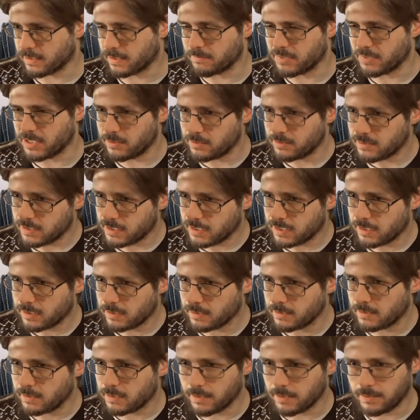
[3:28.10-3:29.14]
the computer.
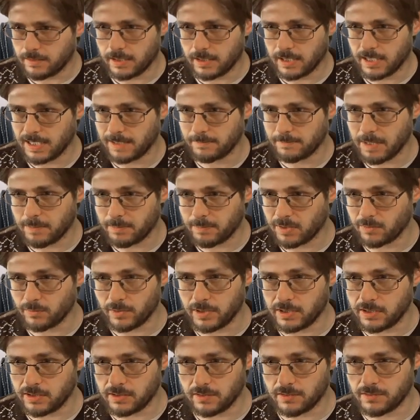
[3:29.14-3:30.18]
Nothing came up in
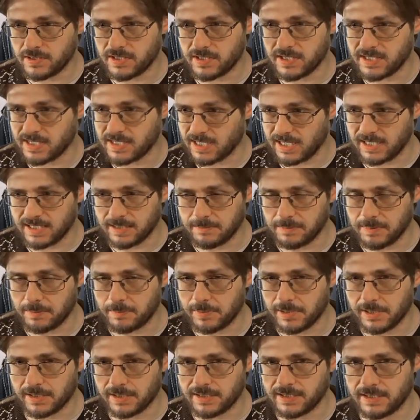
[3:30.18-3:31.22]
Windows to say it had been
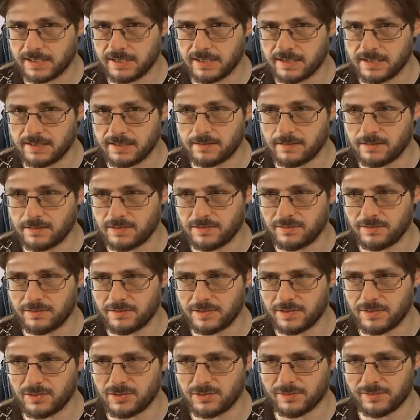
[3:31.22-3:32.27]
plugged in. It didn't do
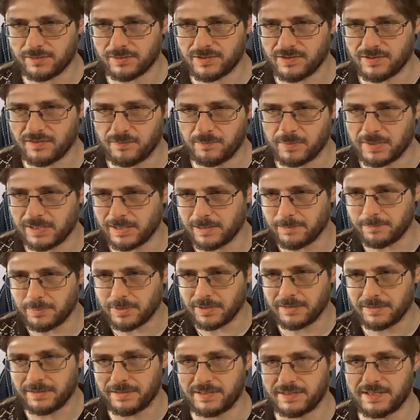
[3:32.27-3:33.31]
the usual sort of blip
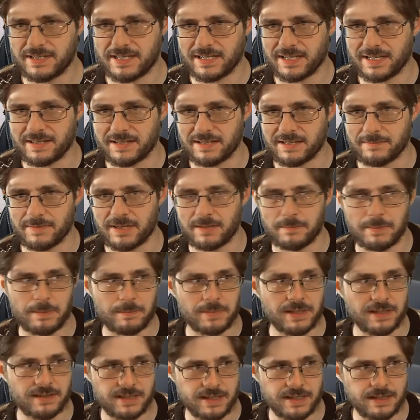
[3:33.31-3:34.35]
to say that something had been
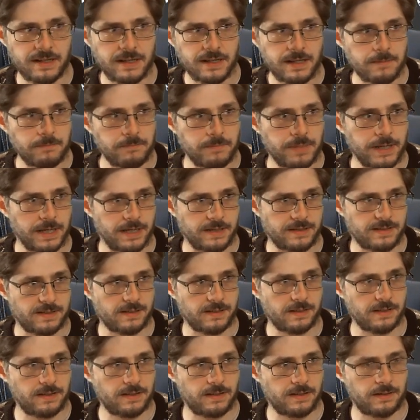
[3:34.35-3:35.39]
plugged in, but
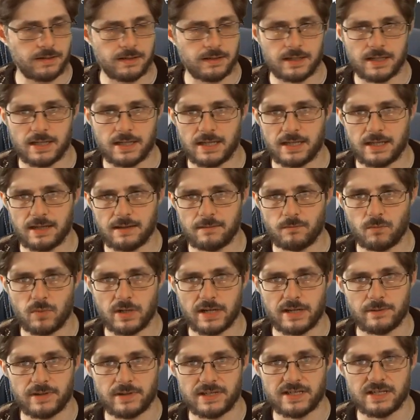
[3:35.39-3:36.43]
when
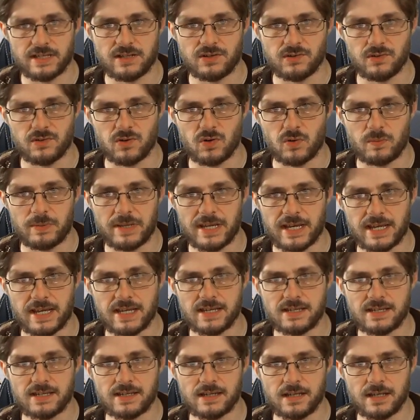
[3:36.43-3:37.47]
I went into
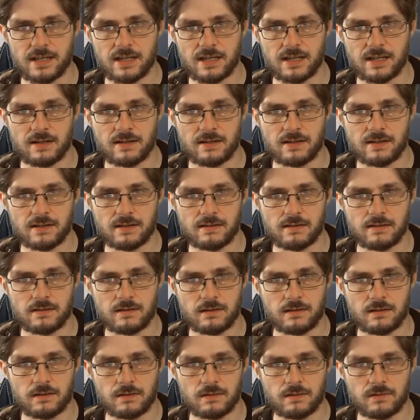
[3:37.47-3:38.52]
OBS and
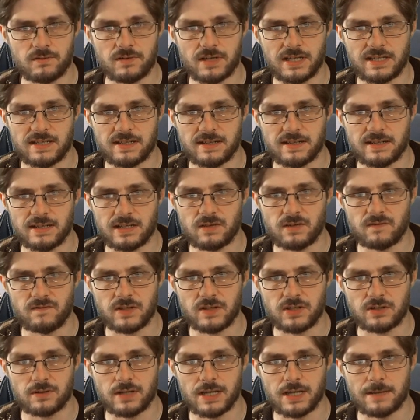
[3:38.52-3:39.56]
created a new
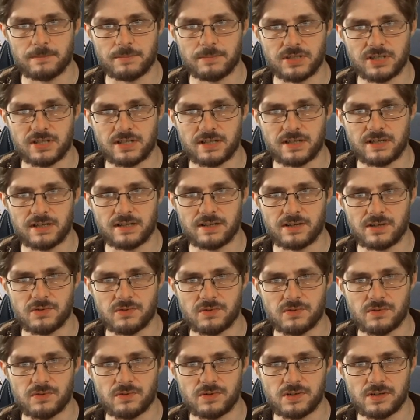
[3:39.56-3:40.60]
video capture
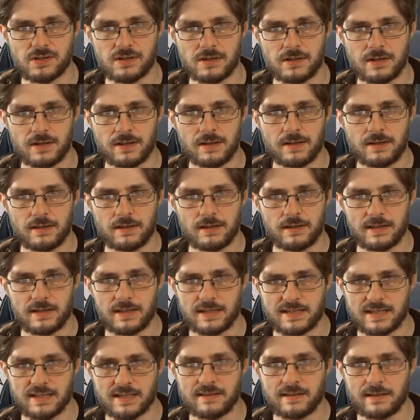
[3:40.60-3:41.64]
source,
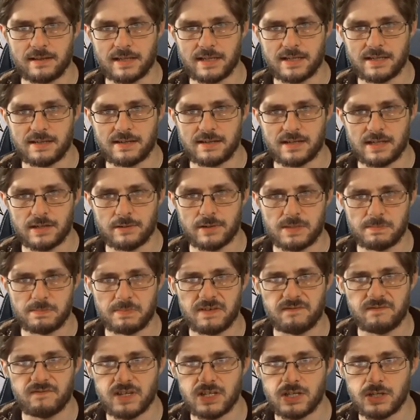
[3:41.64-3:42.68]
it's in the list as
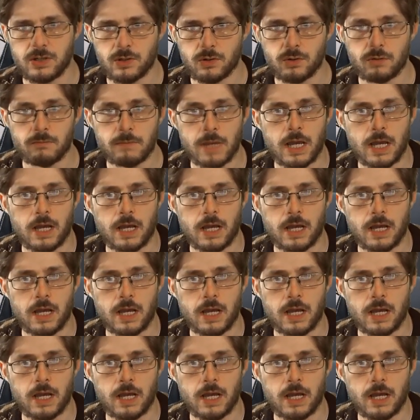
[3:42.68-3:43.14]
USB video.